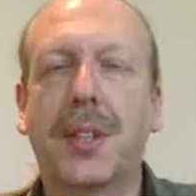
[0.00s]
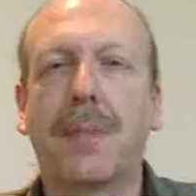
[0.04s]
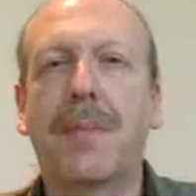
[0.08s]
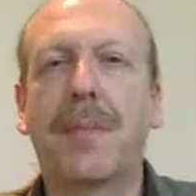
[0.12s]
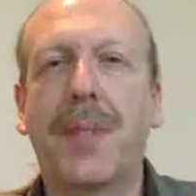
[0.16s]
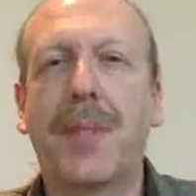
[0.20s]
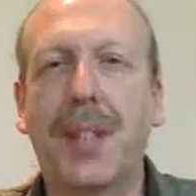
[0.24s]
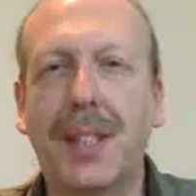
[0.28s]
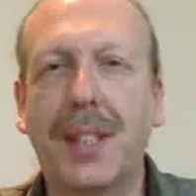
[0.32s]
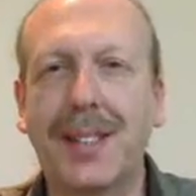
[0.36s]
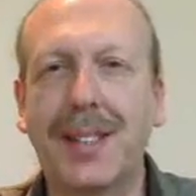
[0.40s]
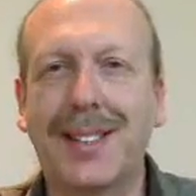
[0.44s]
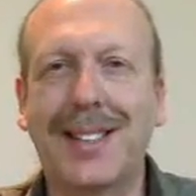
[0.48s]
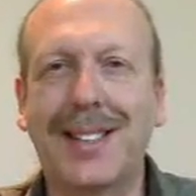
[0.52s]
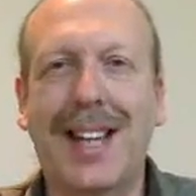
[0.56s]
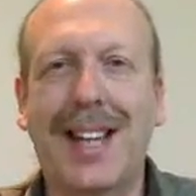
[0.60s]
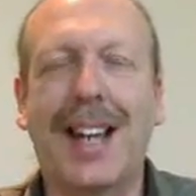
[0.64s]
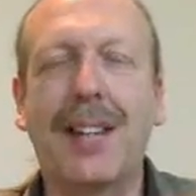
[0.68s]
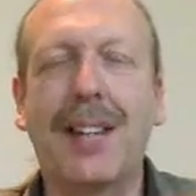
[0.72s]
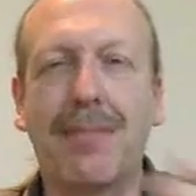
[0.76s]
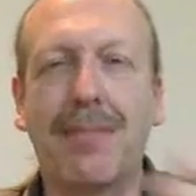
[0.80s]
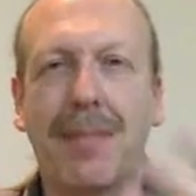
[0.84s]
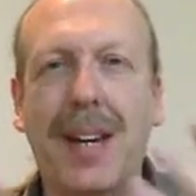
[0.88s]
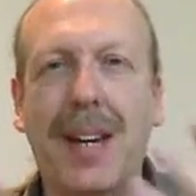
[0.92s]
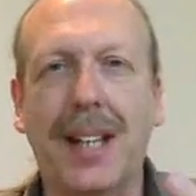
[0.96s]
for something
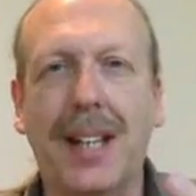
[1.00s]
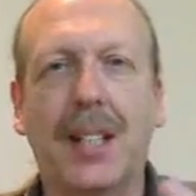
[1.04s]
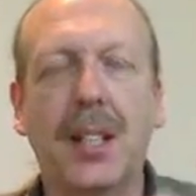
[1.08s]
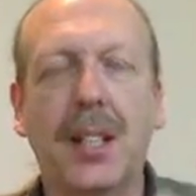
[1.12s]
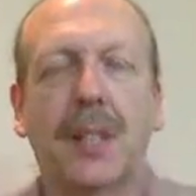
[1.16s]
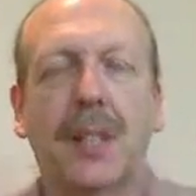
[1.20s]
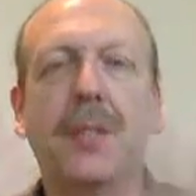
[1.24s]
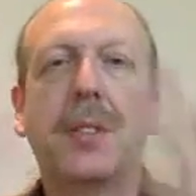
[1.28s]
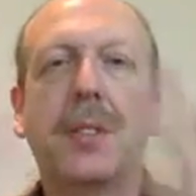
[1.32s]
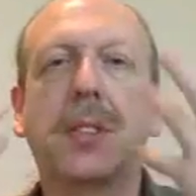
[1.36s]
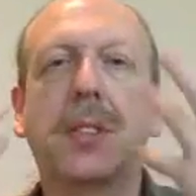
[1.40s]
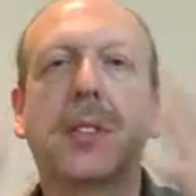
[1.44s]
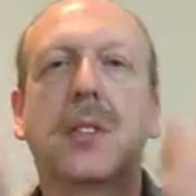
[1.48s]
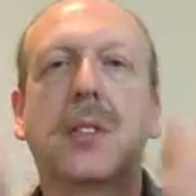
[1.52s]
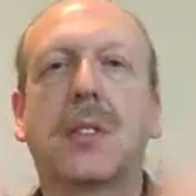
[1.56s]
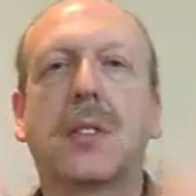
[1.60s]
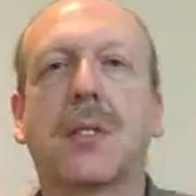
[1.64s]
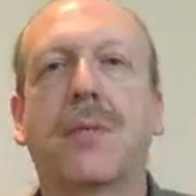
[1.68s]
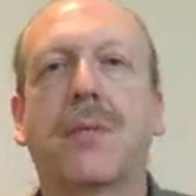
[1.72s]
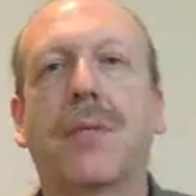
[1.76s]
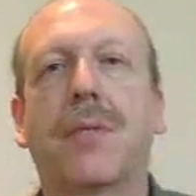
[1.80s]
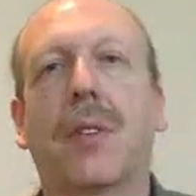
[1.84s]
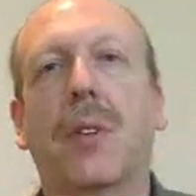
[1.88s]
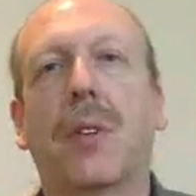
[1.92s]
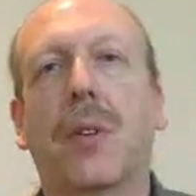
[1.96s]
that
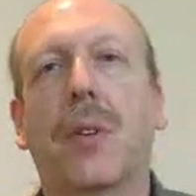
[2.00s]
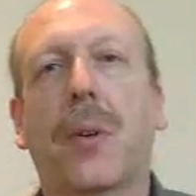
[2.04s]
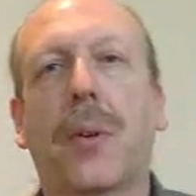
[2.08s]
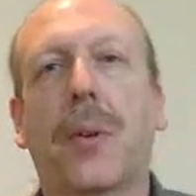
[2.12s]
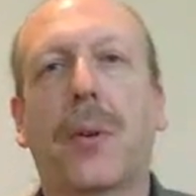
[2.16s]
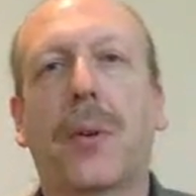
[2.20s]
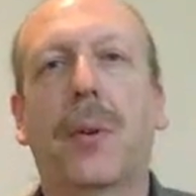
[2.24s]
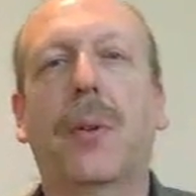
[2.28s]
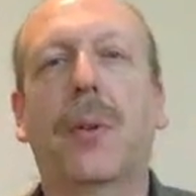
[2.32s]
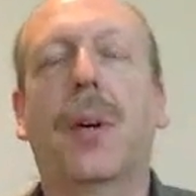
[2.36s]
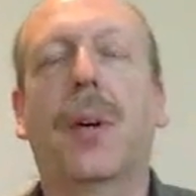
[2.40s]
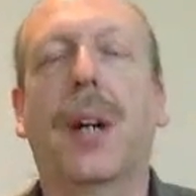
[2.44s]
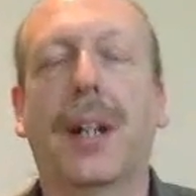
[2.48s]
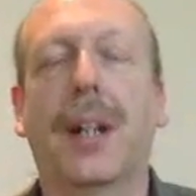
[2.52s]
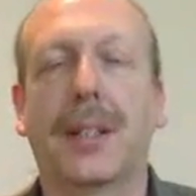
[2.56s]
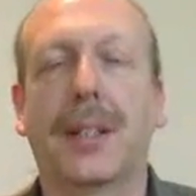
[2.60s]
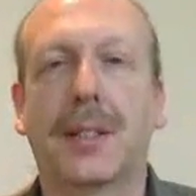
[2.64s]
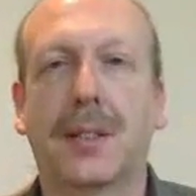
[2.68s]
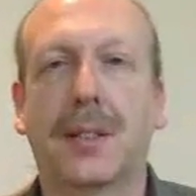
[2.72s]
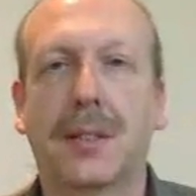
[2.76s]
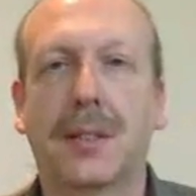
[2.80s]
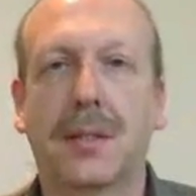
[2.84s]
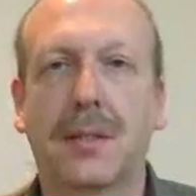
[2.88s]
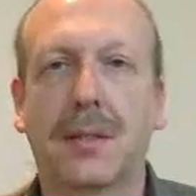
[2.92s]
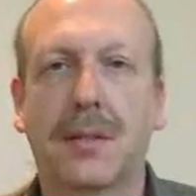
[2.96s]
magnificent to flow through
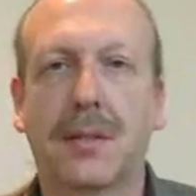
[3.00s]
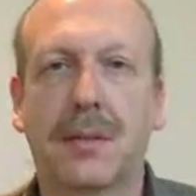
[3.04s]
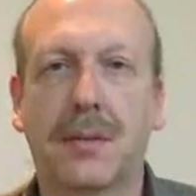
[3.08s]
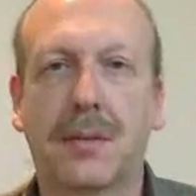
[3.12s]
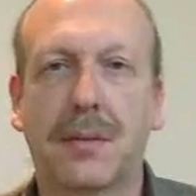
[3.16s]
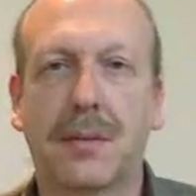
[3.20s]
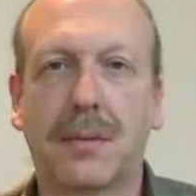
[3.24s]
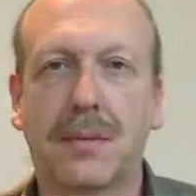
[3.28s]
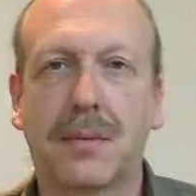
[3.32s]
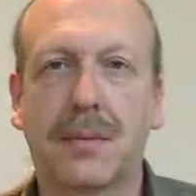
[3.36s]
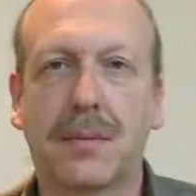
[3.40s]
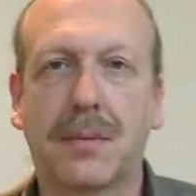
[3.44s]
us